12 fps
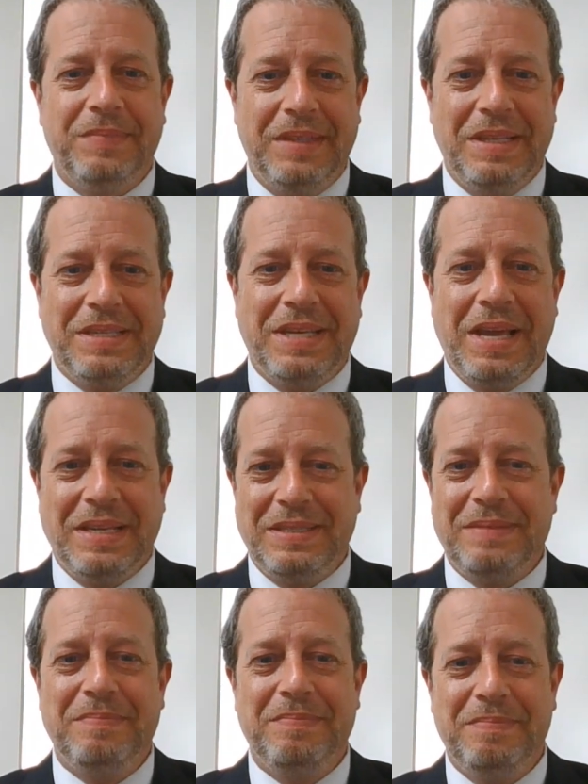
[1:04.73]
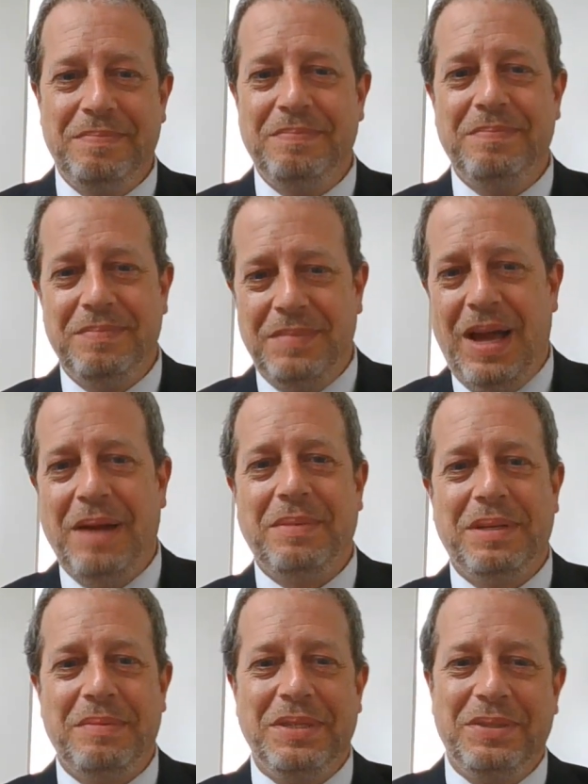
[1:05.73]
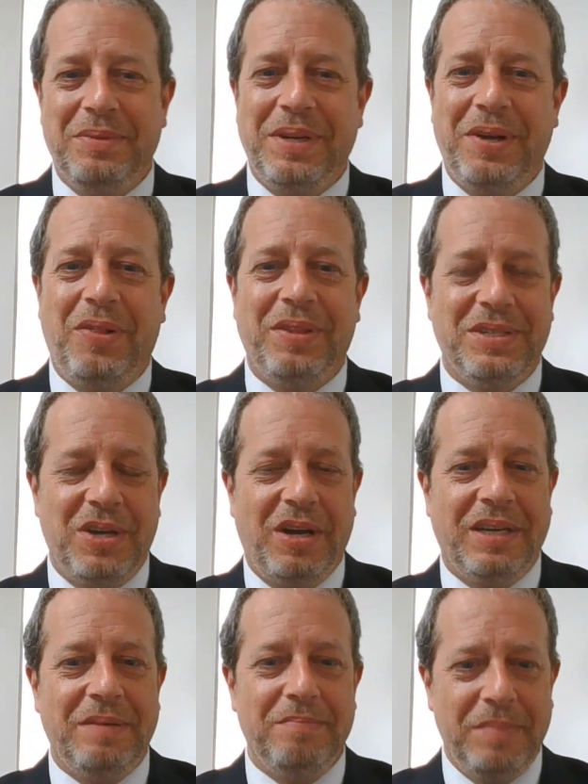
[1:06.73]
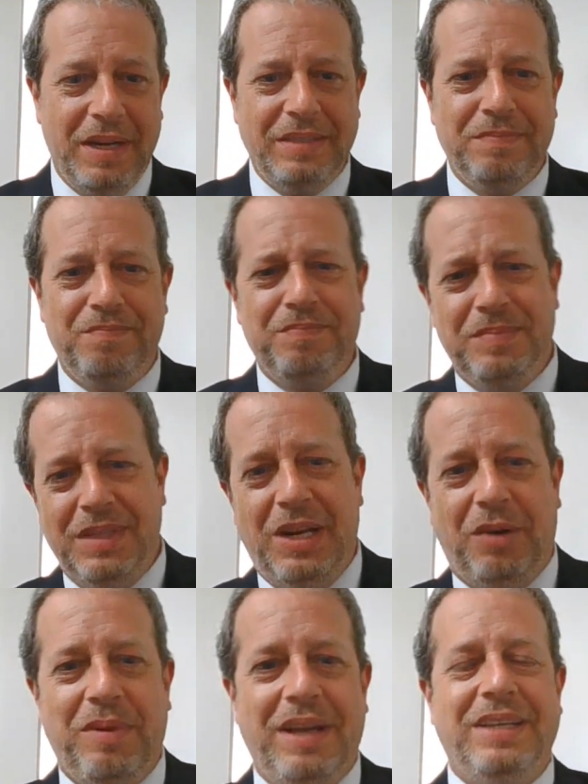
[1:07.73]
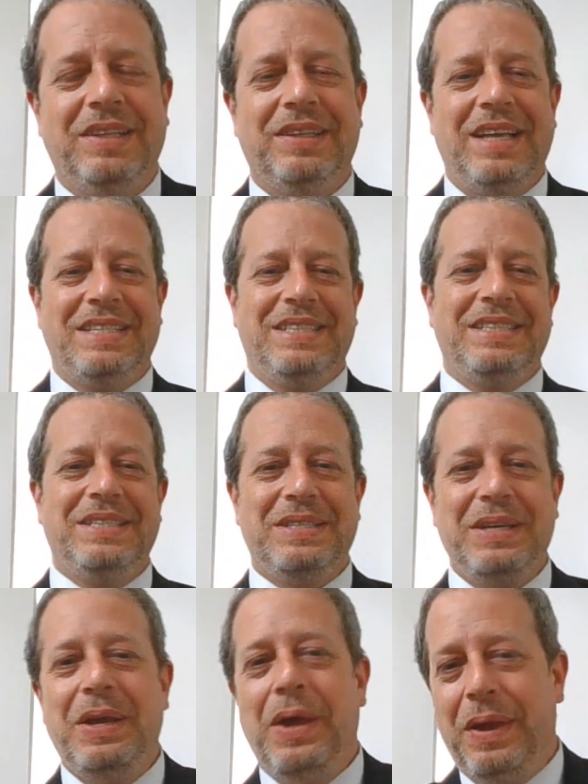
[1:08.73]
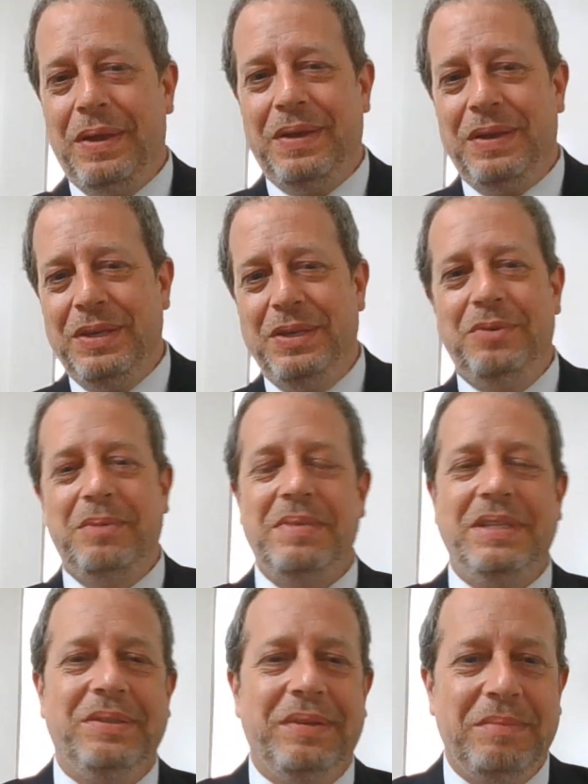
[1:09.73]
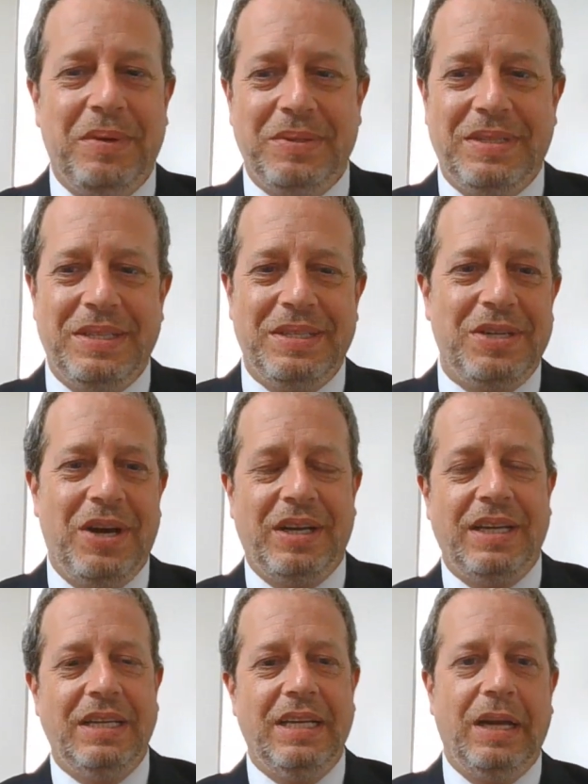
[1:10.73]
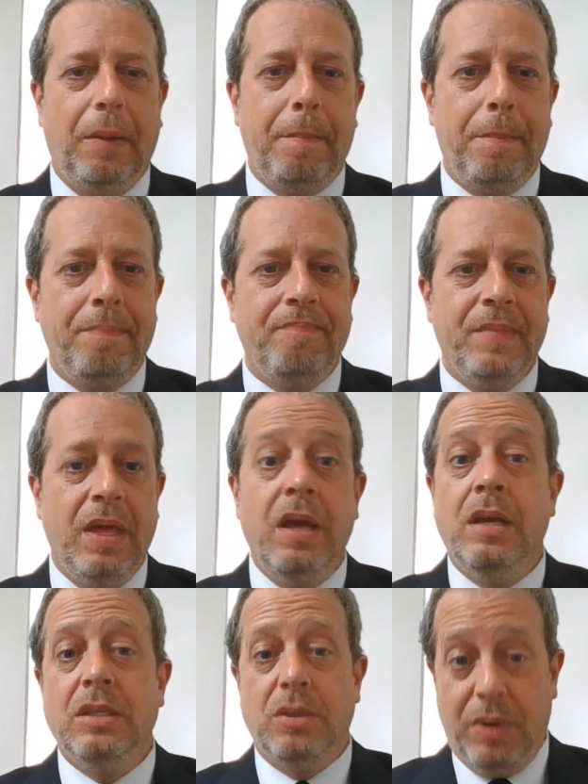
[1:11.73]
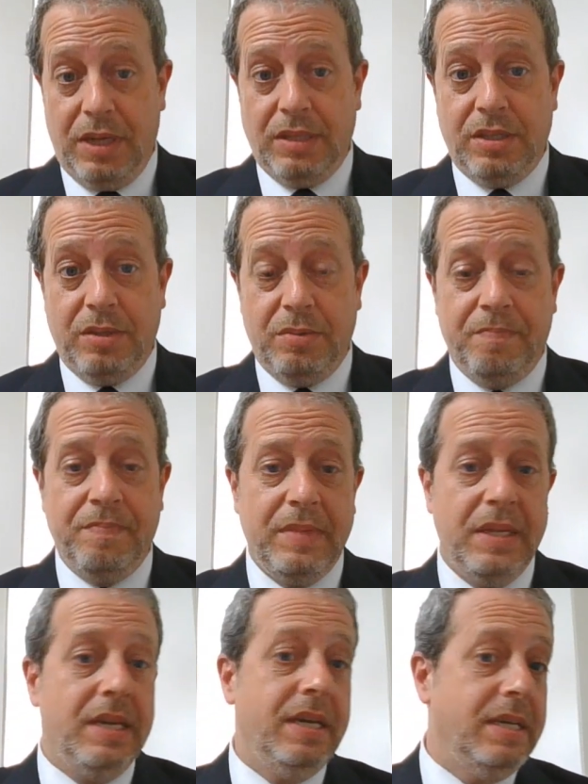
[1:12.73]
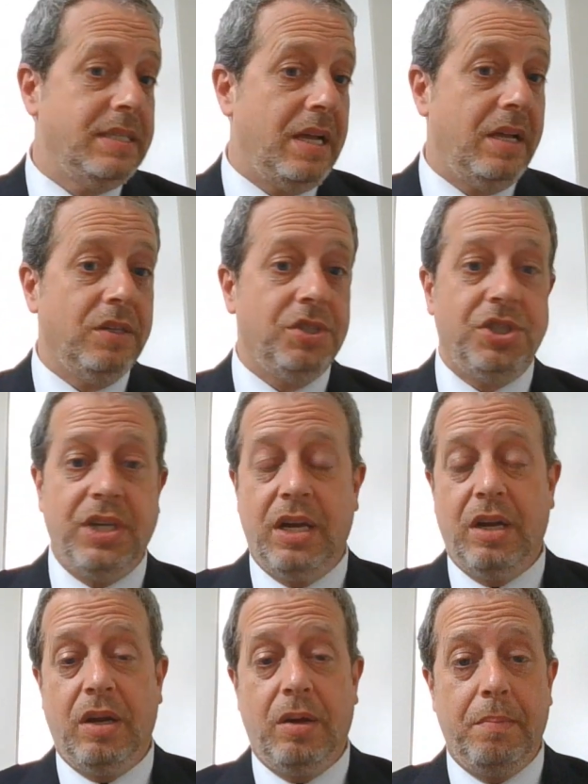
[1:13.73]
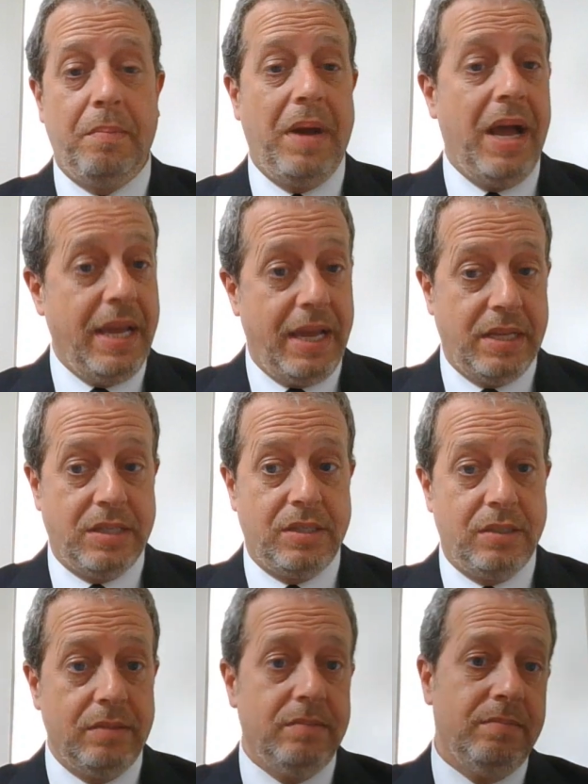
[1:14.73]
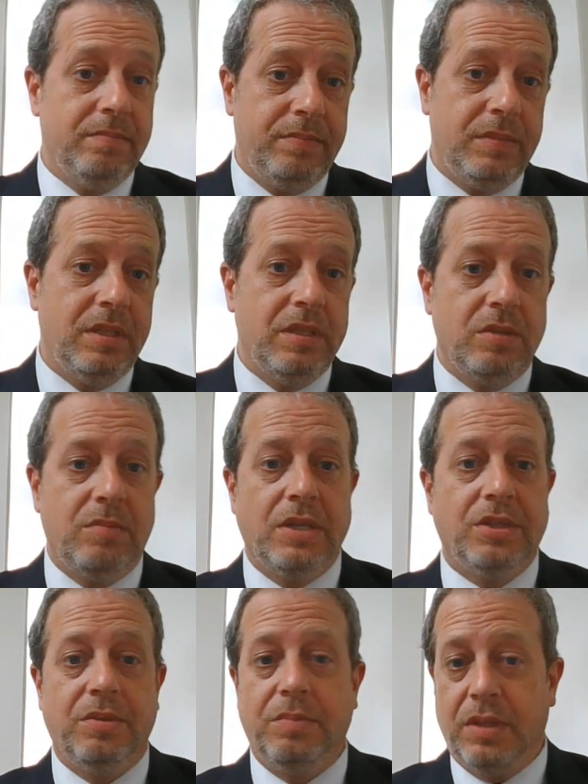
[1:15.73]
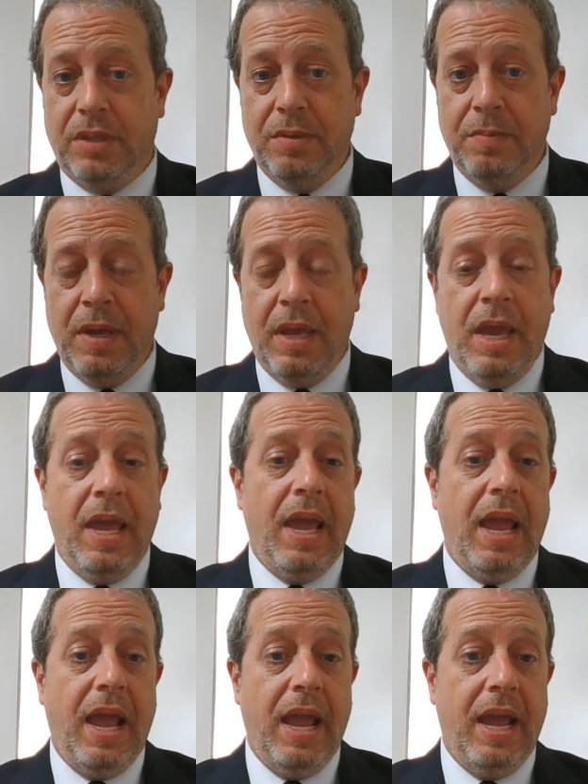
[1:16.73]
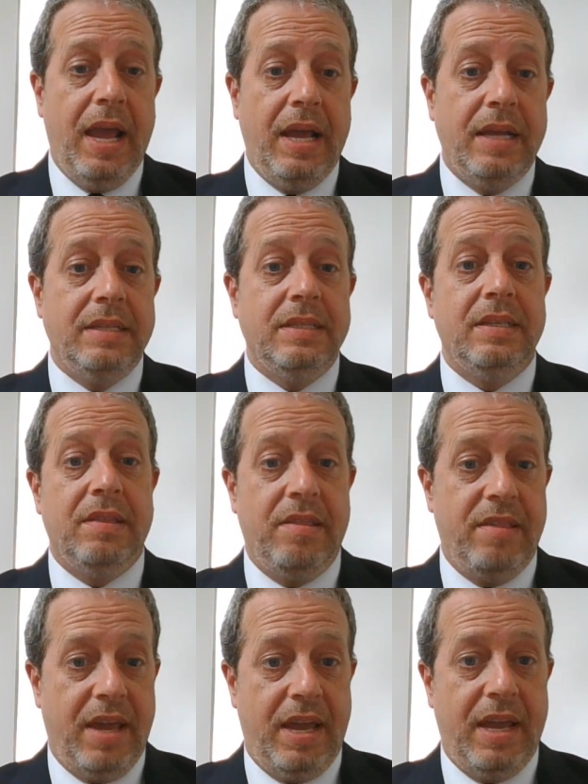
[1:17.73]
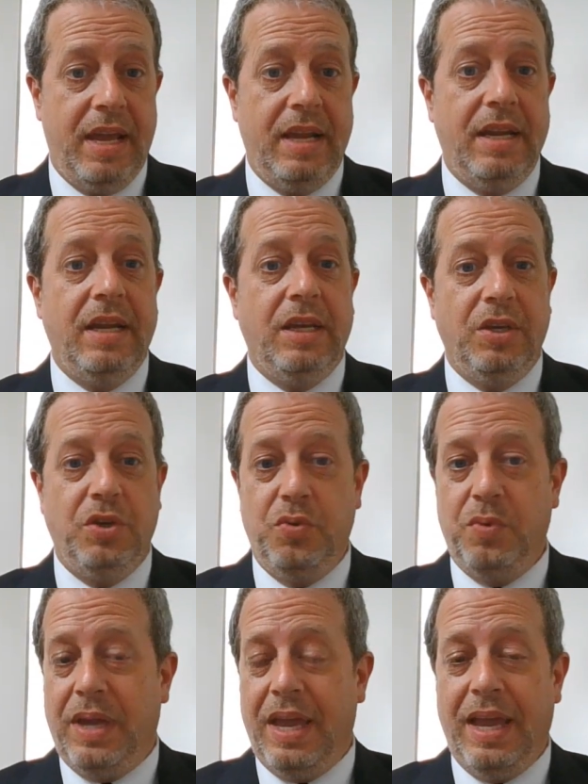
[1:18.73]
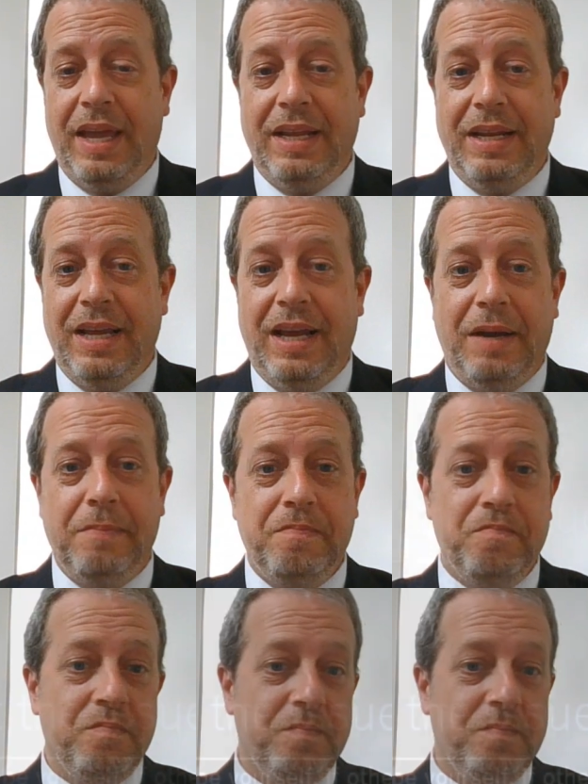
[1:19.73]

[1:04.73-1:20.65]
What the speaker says: in this case, I'm going to be doing all the talking, but in our regular lessons, you would be doing most of the talking here. So what I'll do is I'll share my answer to this question with you, and then you can